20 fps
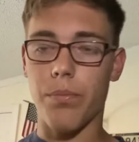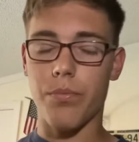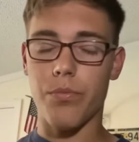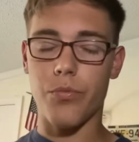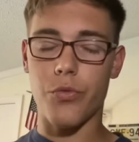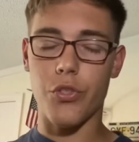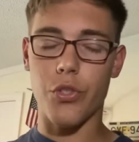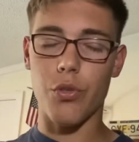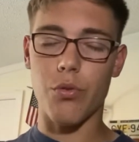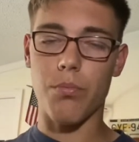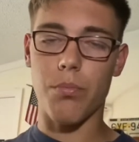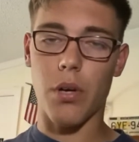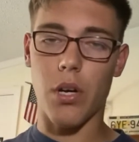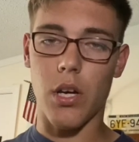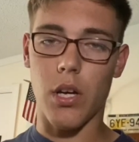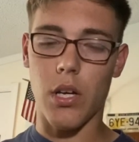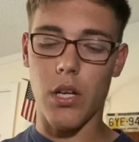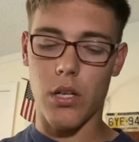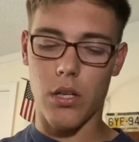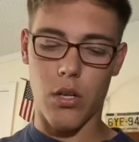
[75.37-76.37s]
June
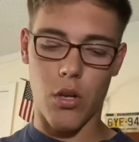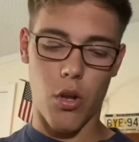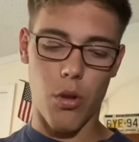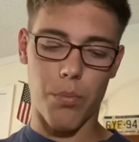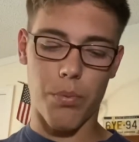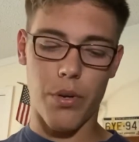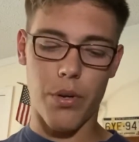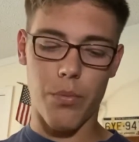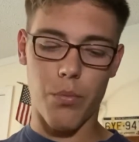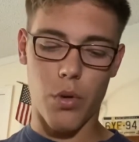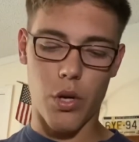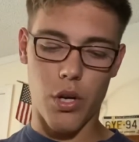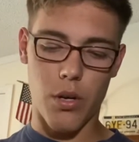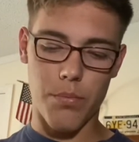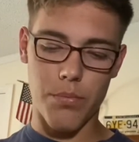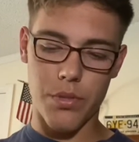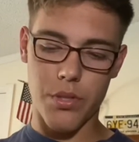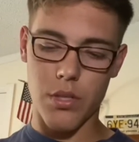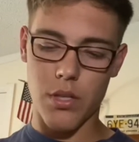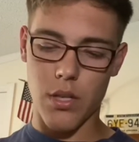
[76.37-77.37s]
bug culprit
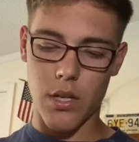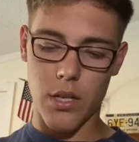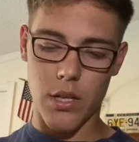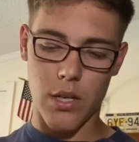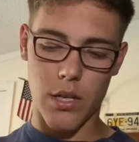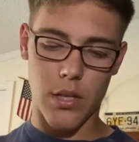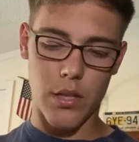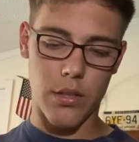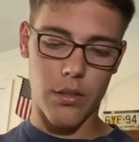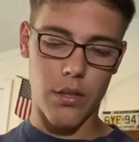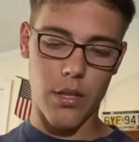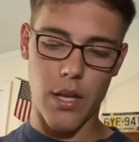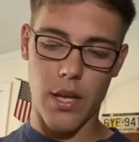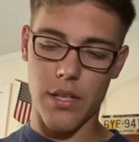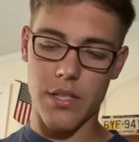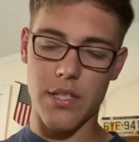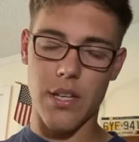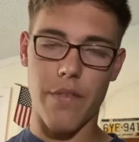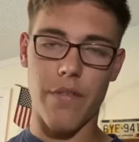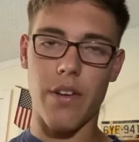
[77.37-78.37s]
worms.
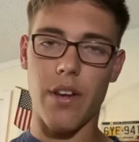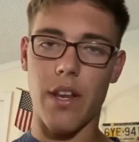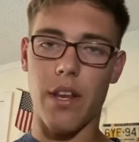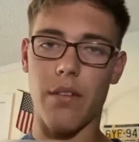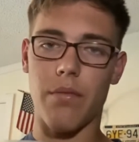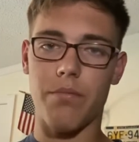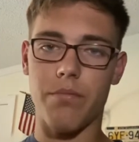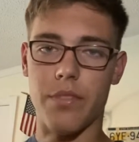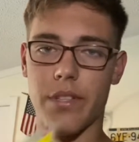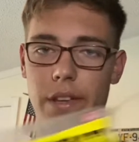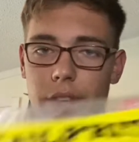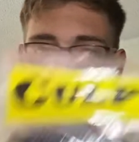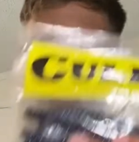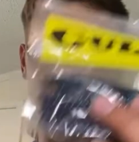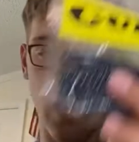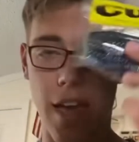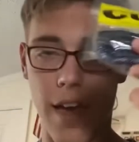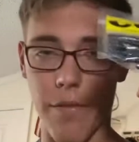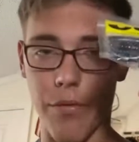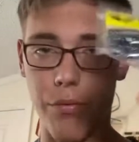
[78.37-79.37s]

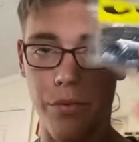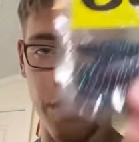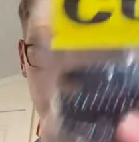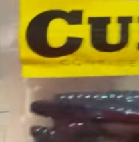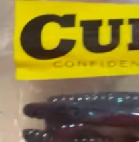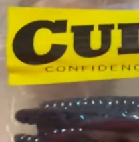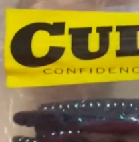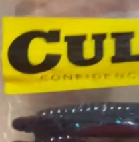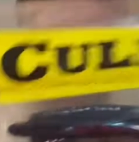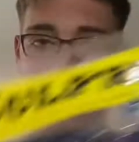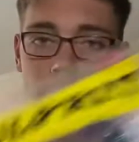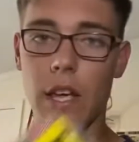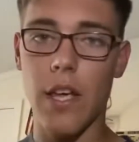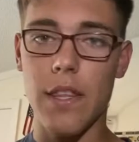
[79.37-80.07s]
7.5 inch.